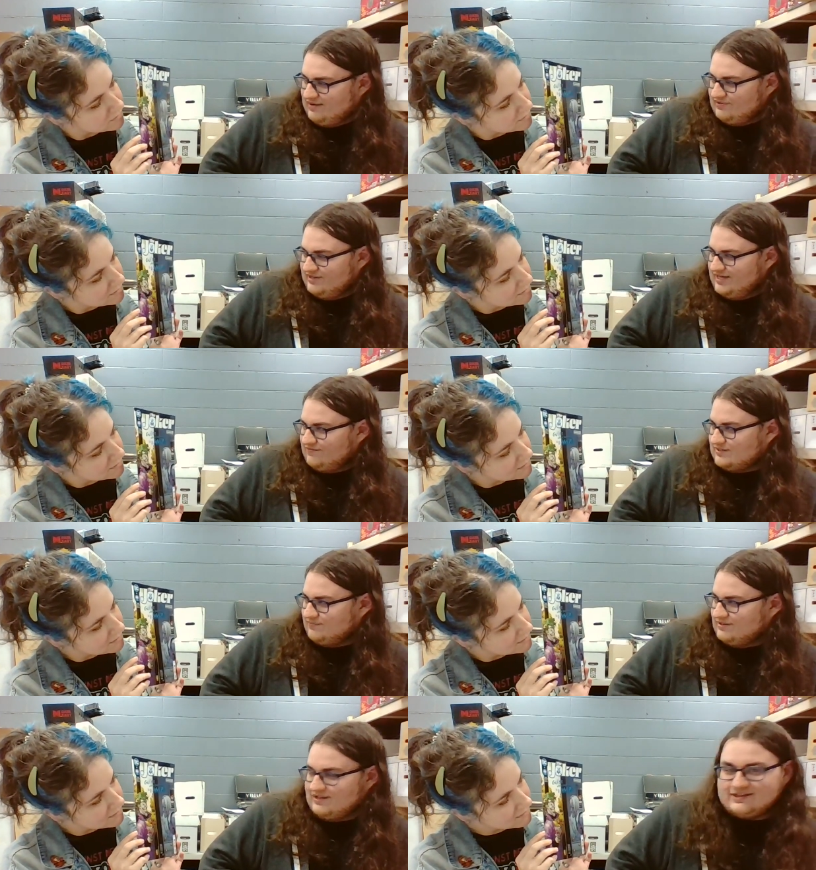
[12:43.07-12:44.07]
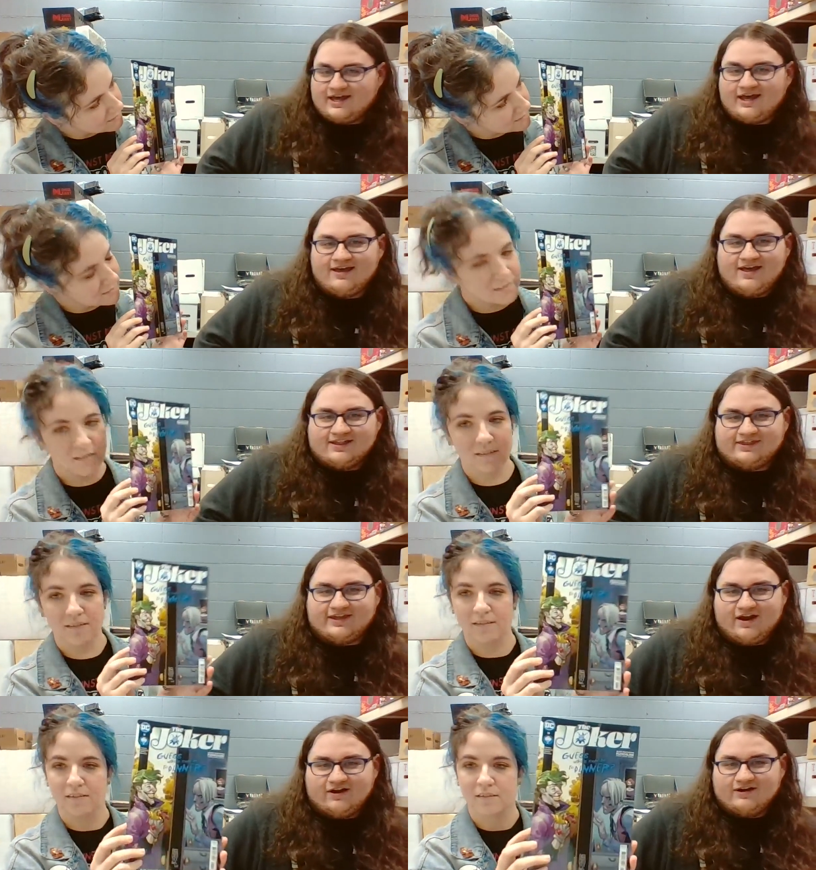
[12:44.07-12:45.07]
Speaker 1: I believe, something like that.
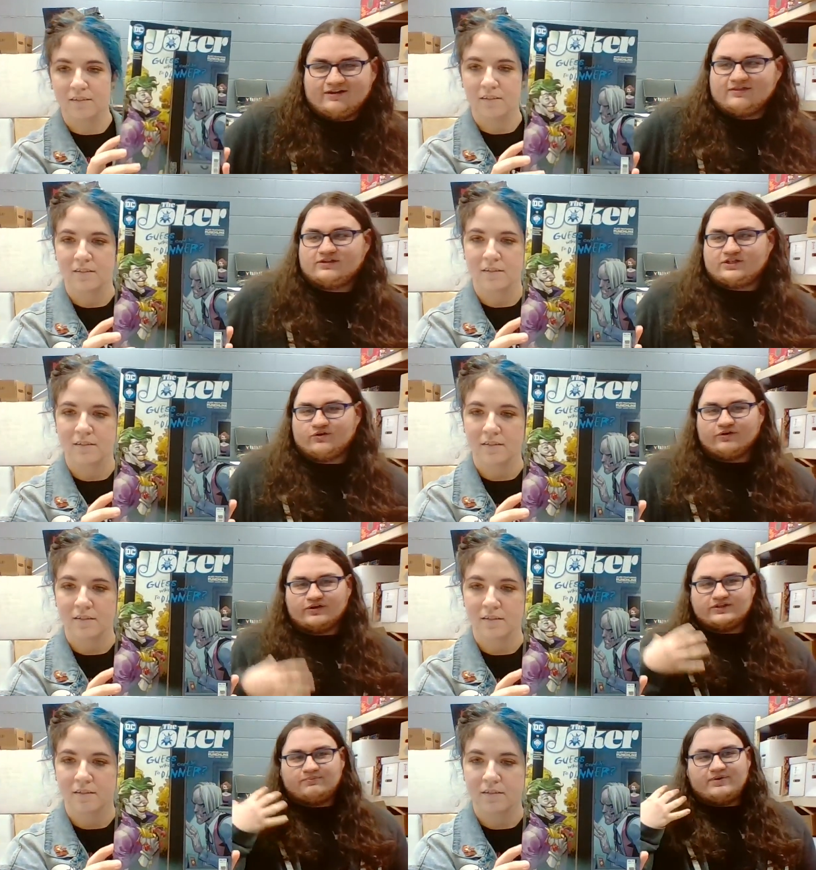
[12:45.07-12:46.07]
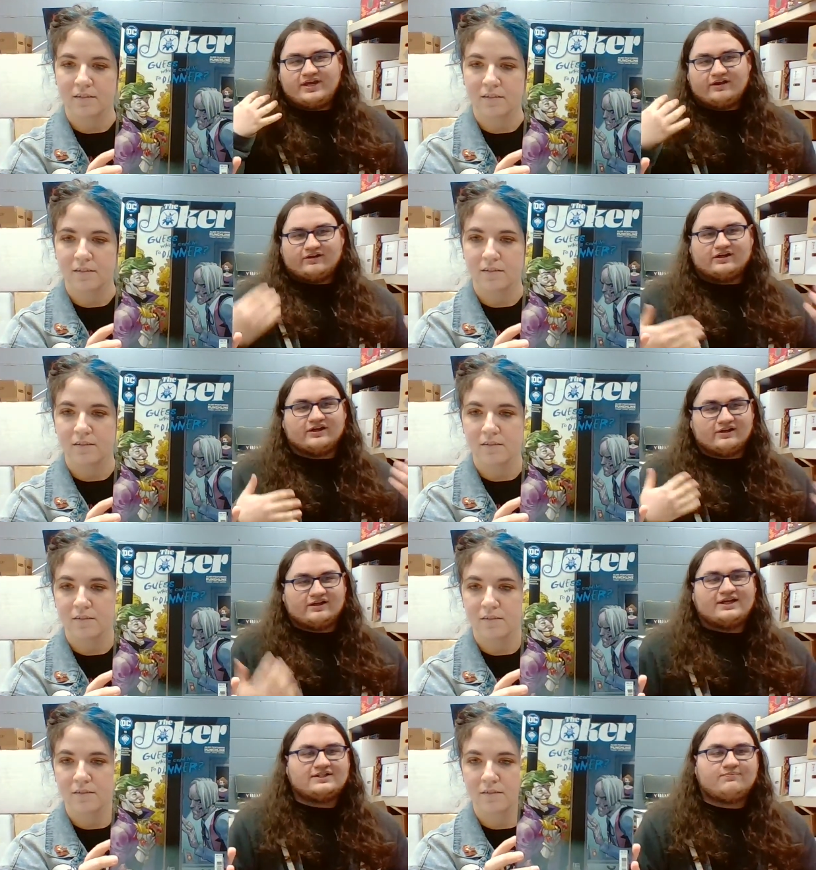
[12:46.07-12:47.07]
Their Joker is being uh,
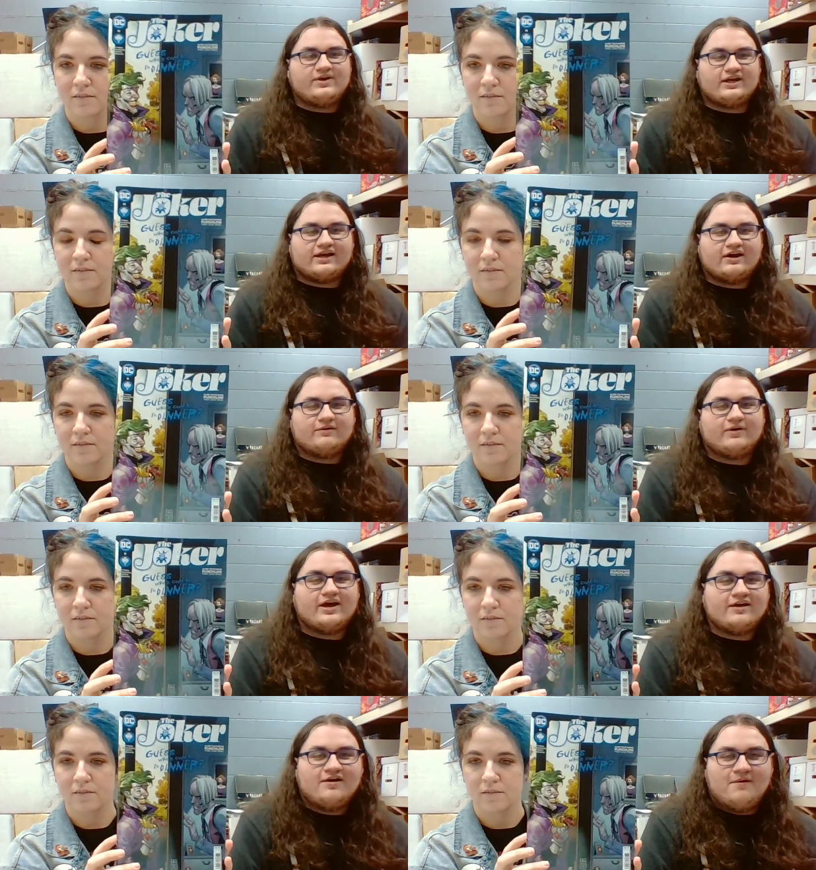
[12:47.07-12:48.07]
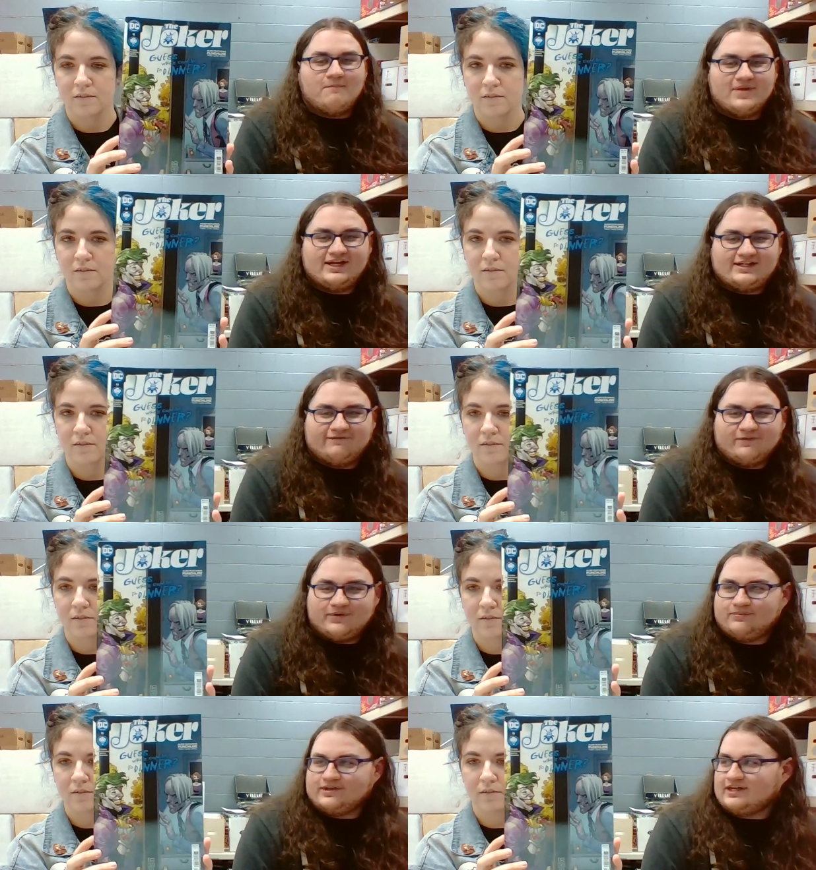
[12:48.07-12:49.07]
he's being encountered by many different
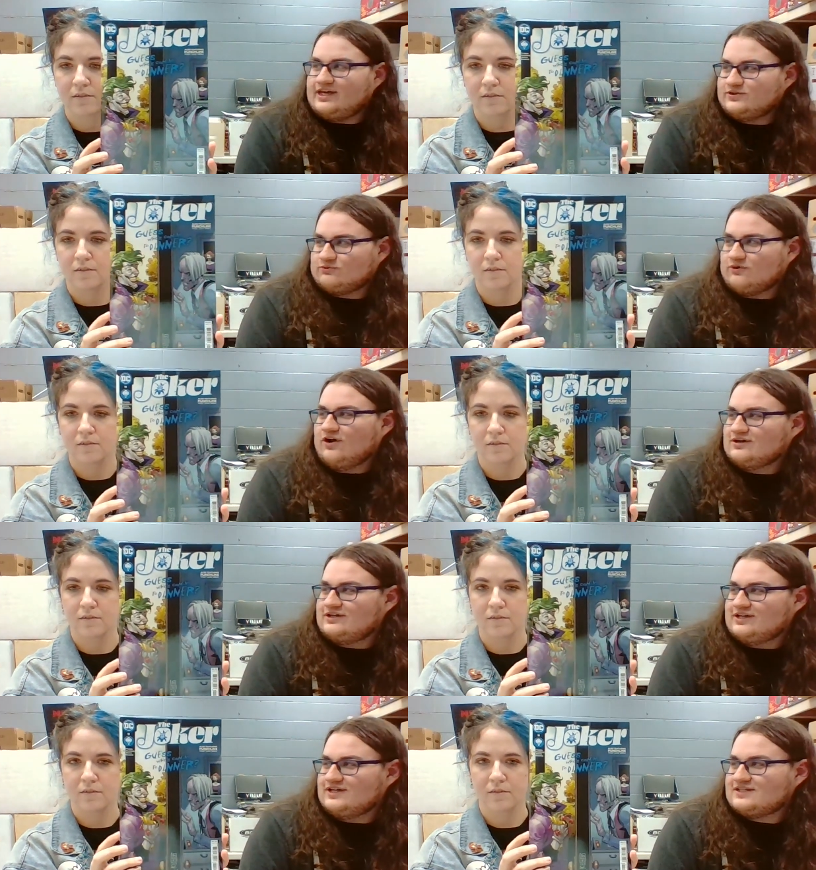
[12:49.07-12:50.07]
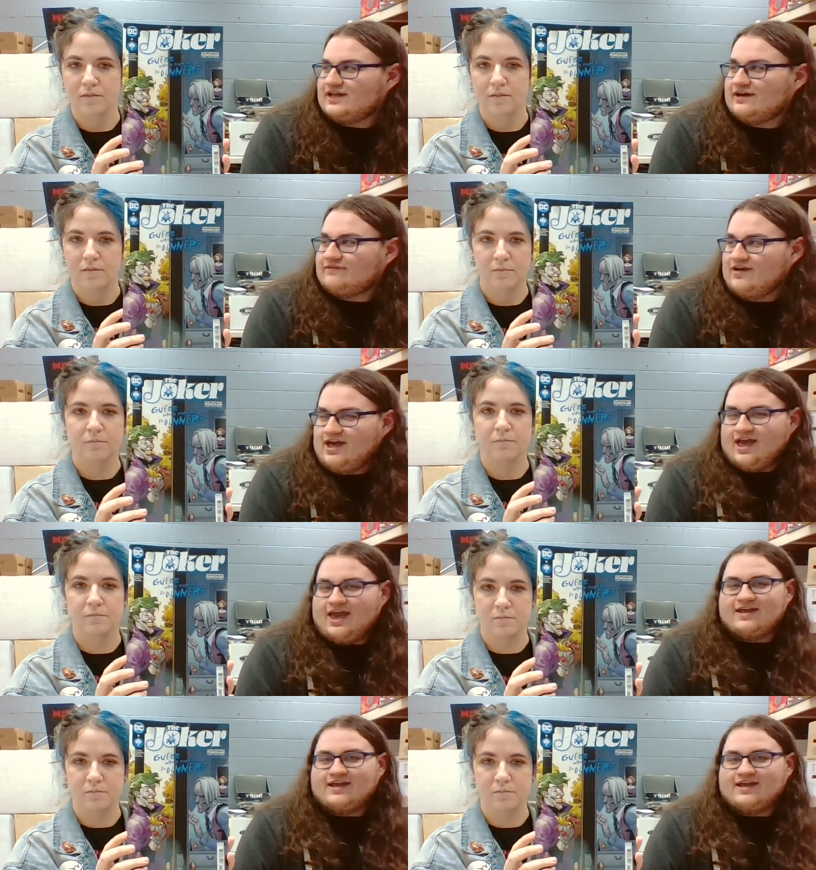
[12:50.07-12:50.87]
people that he's wronged in his life, mm-hmm.